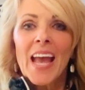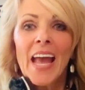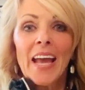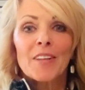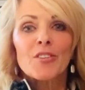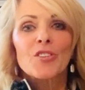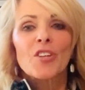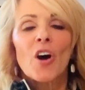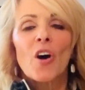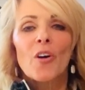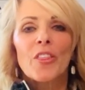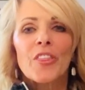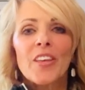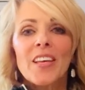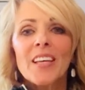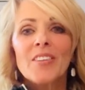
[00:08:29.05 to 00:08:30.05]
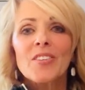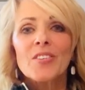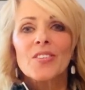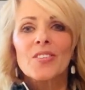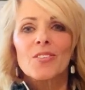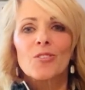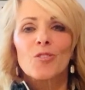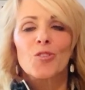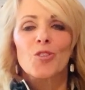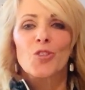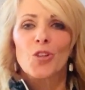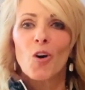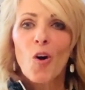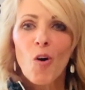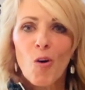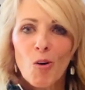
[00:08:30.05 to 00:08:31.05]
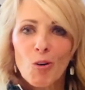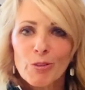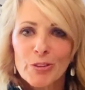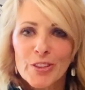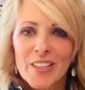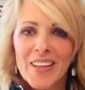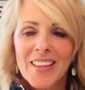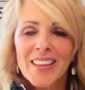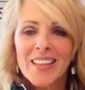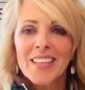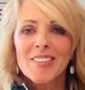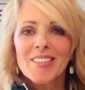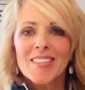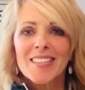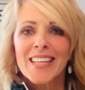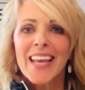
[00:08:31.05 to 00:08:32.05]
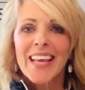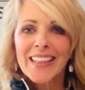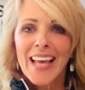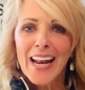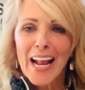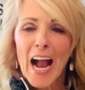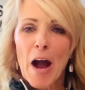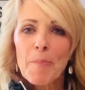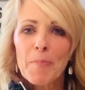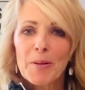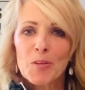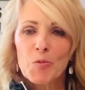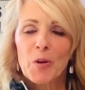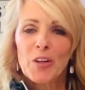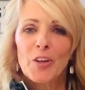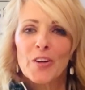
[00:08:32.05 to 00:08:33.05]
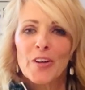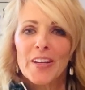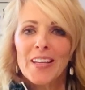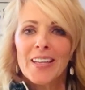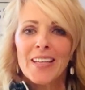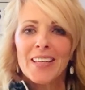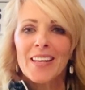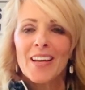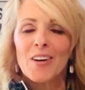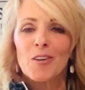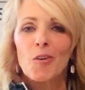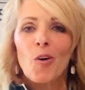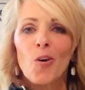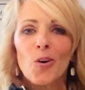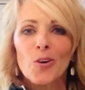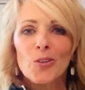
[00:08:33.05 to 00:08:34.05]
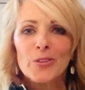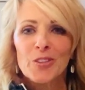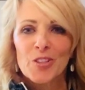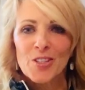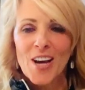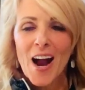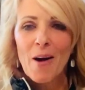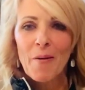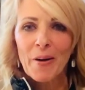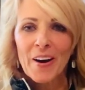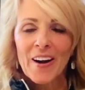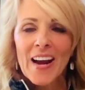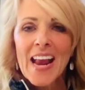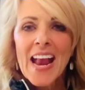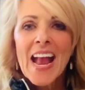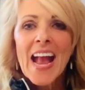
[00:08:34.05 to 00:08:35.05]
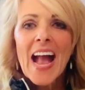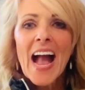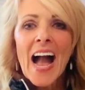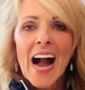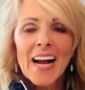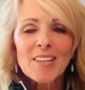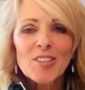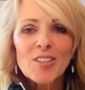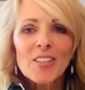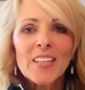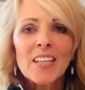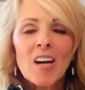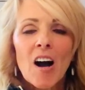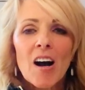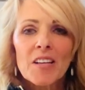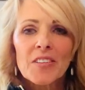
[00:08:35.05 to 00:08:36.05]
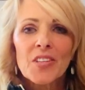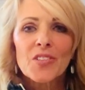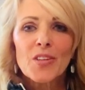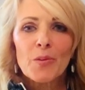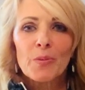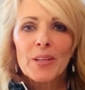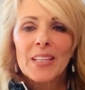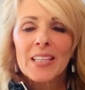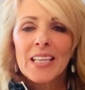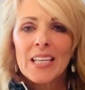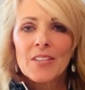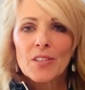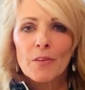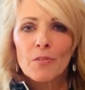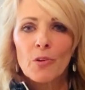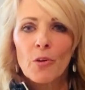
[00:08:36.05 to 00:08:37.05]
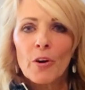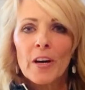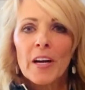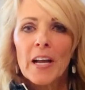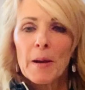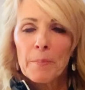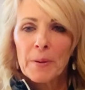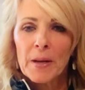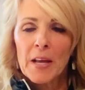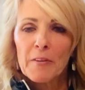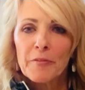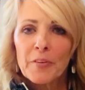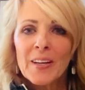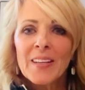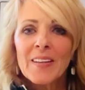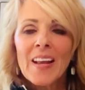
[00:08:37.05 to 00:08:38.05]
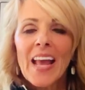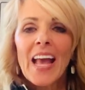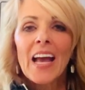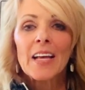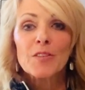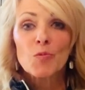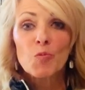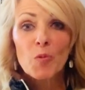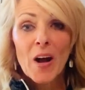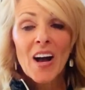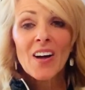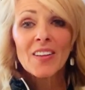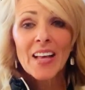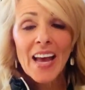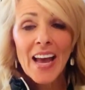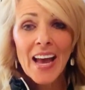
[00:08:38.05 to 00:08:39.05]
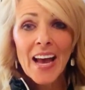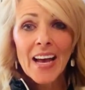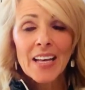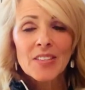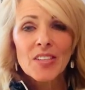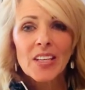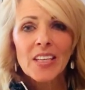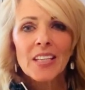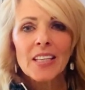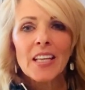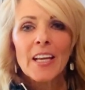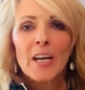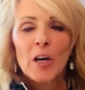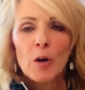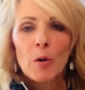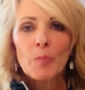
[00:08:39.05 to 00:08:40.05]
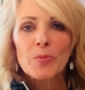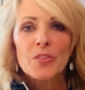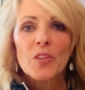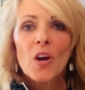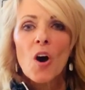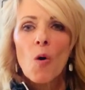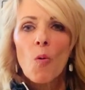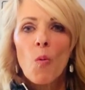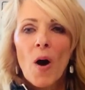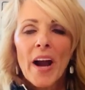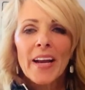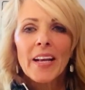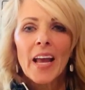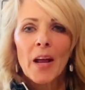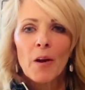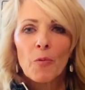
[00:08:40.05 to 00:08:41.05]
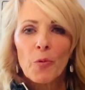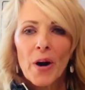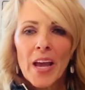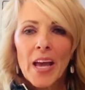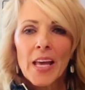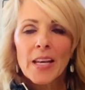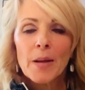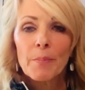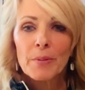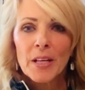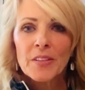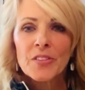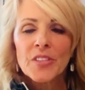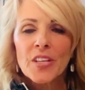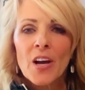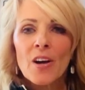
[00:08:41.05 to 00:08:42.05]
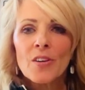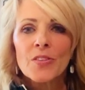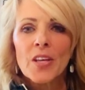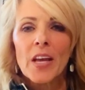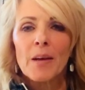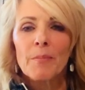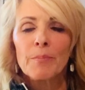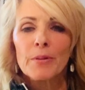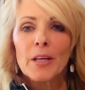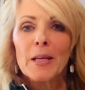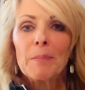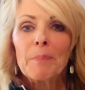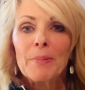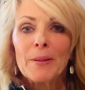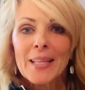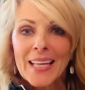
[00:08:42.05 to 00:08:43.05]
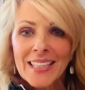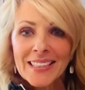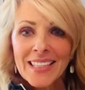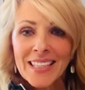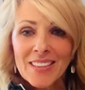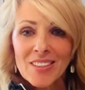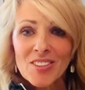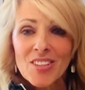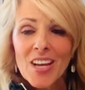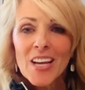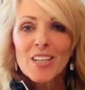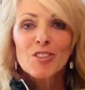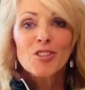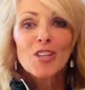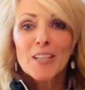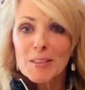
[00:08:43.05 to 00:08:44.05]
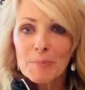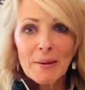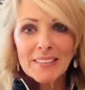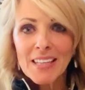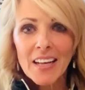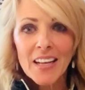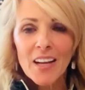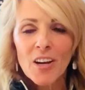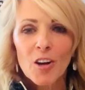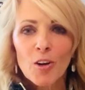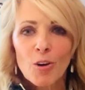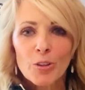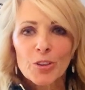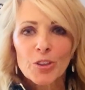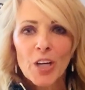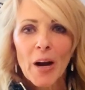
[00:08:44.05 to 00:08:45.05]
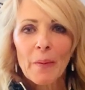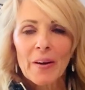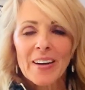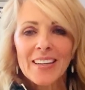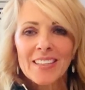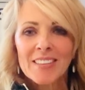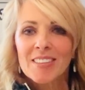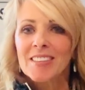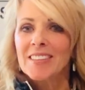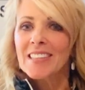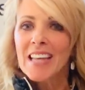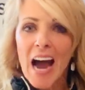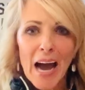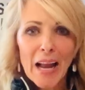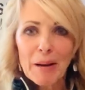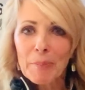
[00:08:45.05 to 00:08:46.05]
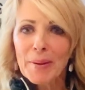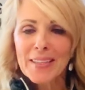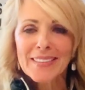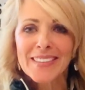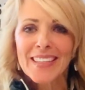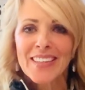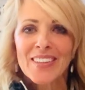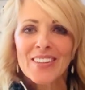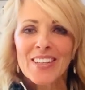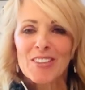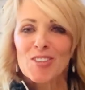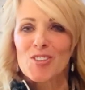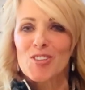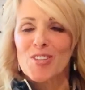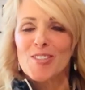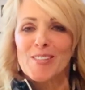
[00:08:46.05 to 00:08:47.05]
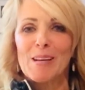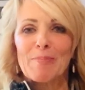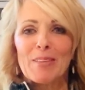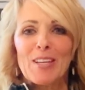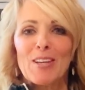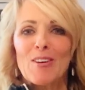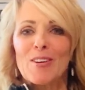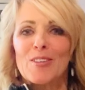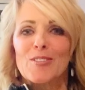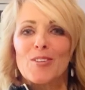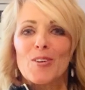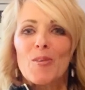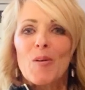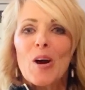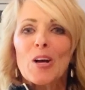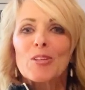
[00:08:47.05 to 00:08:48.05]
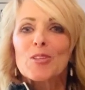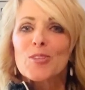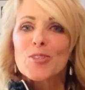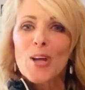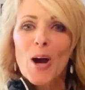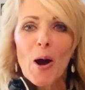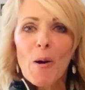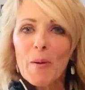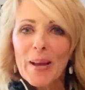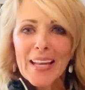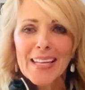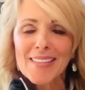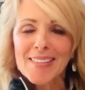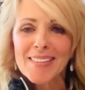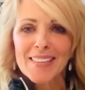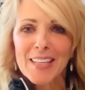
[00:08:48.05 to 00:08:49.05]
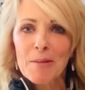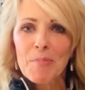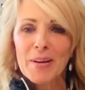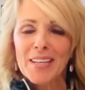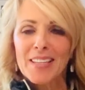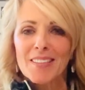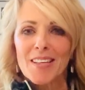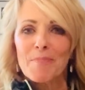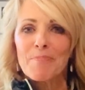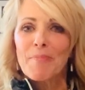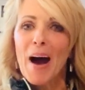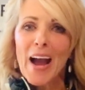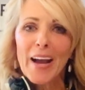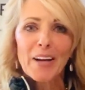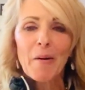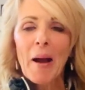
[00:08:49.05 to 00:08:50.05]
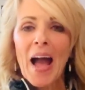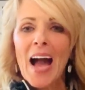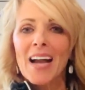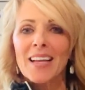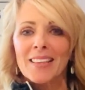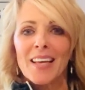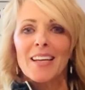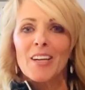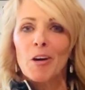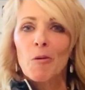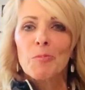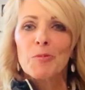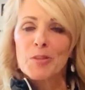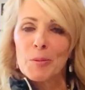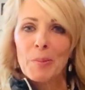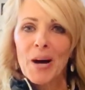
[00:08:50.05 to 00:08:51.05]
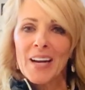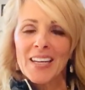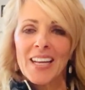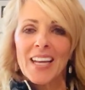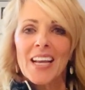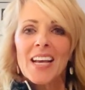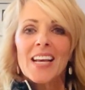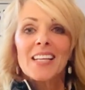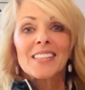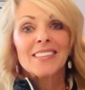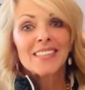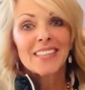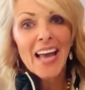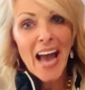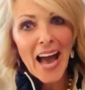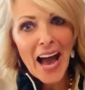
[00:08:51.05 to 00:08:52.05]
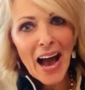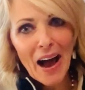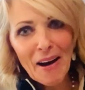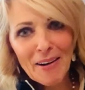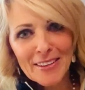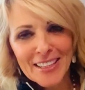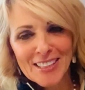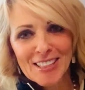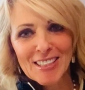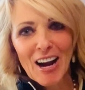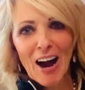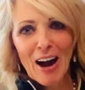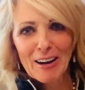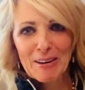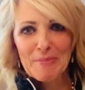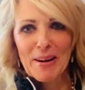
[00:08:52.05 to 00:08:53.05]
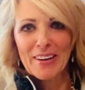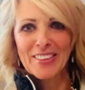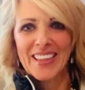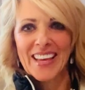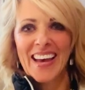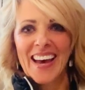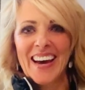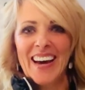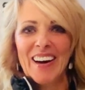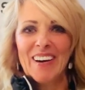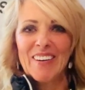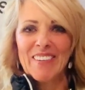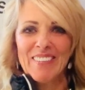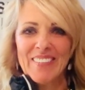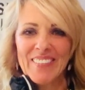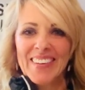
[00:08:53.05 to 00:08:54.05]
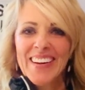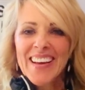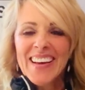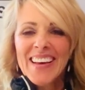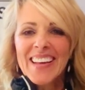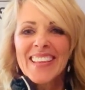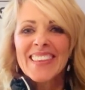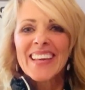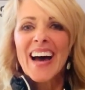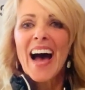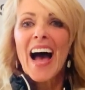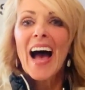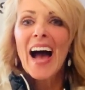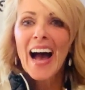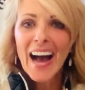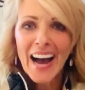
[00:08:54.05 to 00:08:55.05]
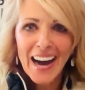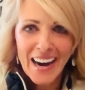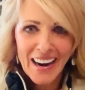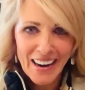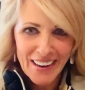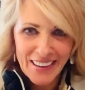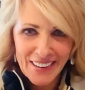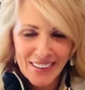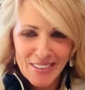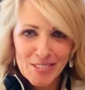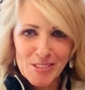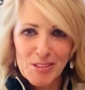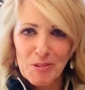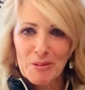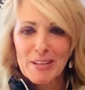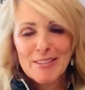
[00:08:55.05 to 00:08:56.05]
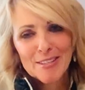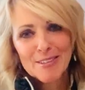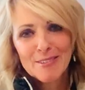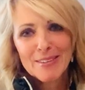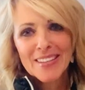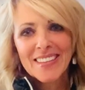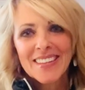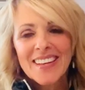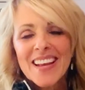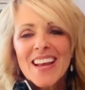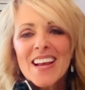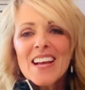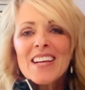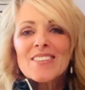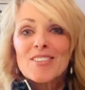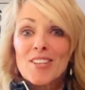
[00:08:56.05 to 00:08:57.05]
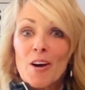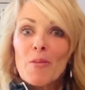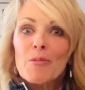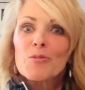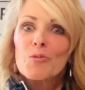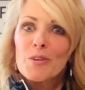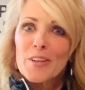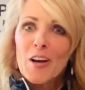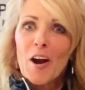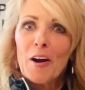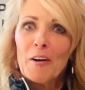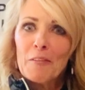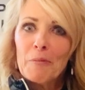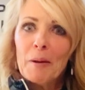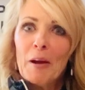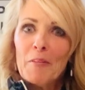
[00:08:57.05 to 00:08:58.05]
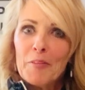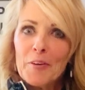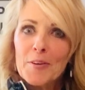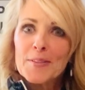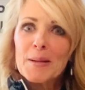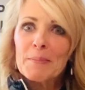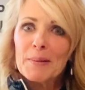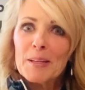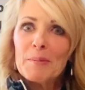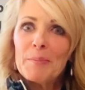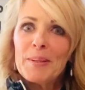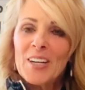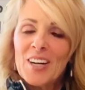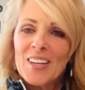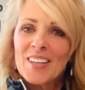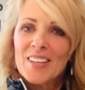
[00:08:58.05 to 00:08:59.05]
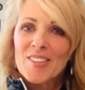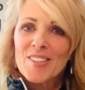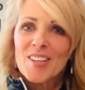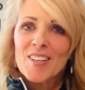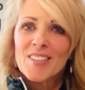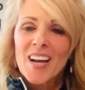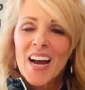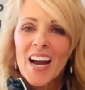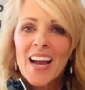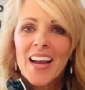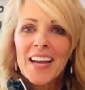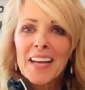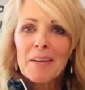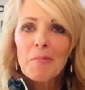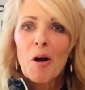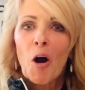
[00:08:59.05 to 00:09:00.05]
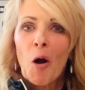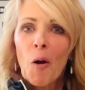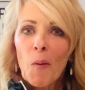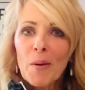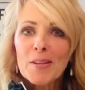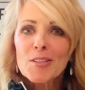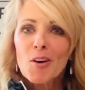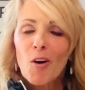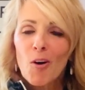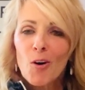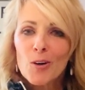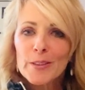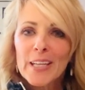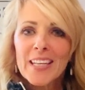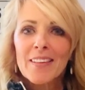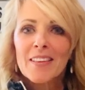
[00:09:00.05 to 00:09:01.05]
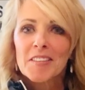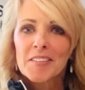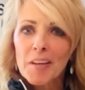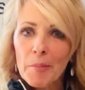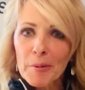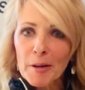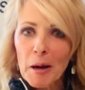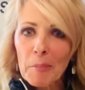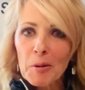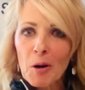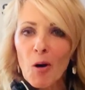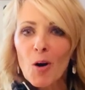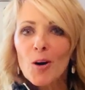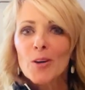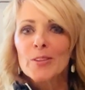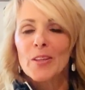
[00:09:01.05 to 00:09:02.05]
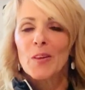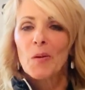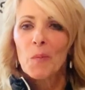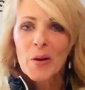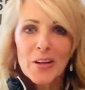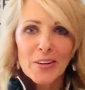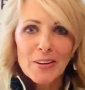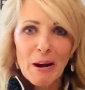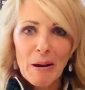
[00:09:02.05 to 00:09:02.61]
And so this jolt, this thing that happens when you're in a cold shower, actually causes a release of norepinephrine, as well as it helps white and red blood cells and blood platelets just by taking a cold shower. It's not a big deal. It's just something you can do so easily, but it's a biohack that helps the body. Now let's talk about the how. The how do we do it? So it was really hard for me at first, I'm going to be honest, because I am always cold. Like in the summer, I'm cold. In the winter,